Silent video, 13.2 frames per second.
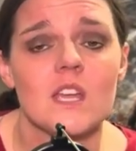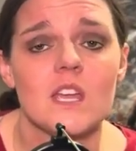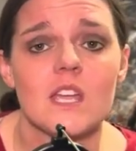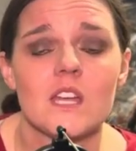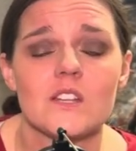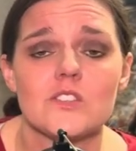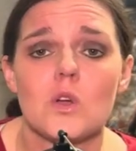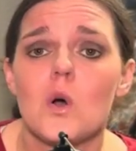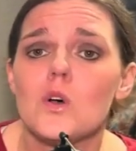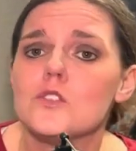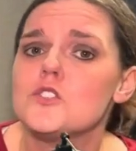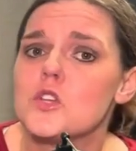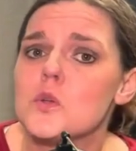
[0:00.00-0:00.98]
and
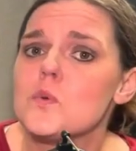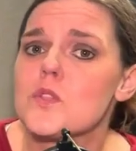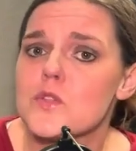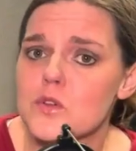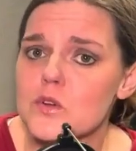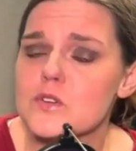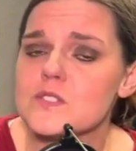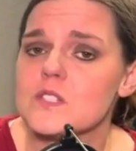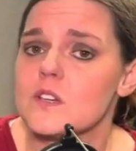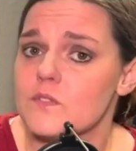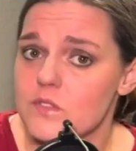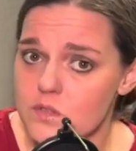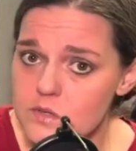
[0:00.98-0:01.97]
all two-thirds
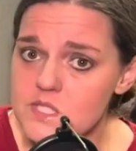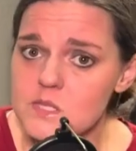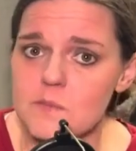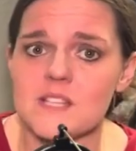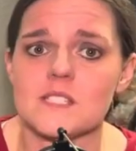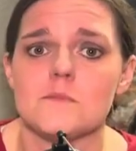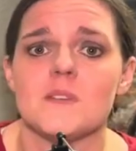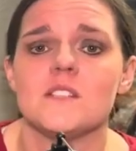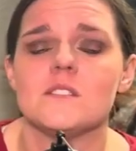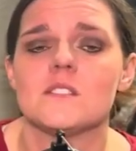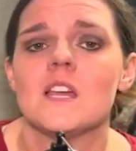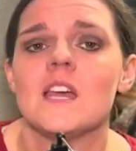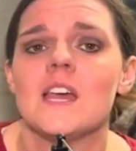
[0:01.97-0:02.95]
of those
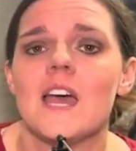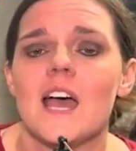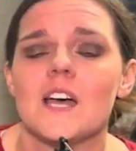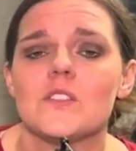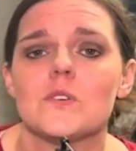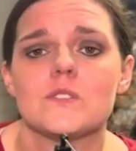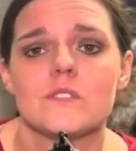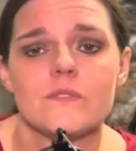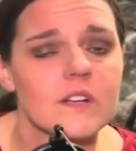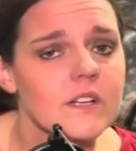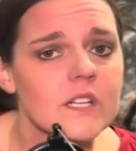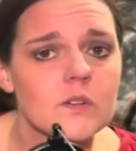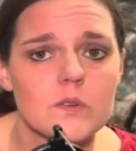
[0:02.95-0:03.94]
specimens had those
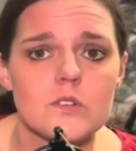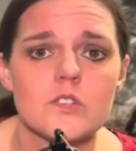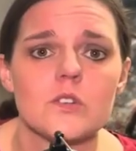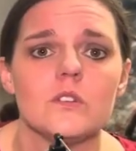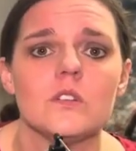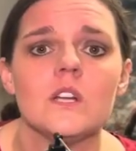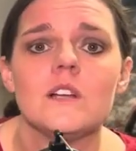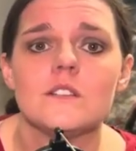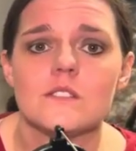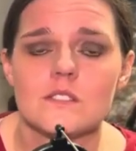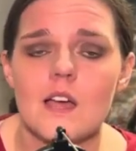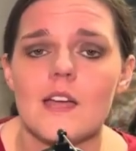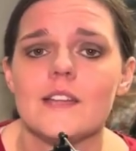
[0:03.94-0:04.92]
very crucial
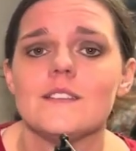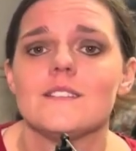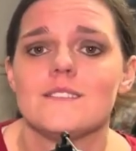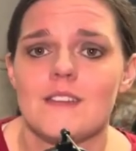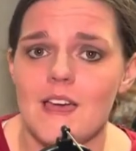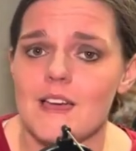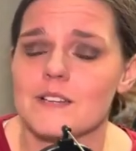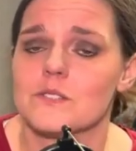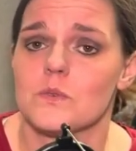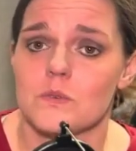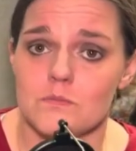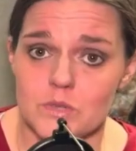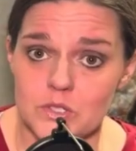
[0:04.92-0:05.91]
signed
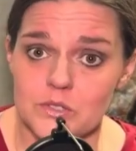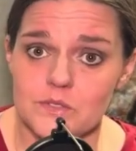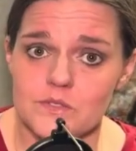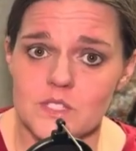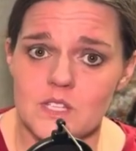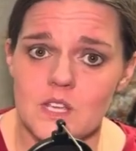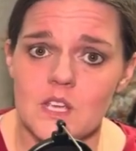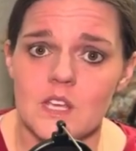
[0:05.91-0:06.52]
tags removed.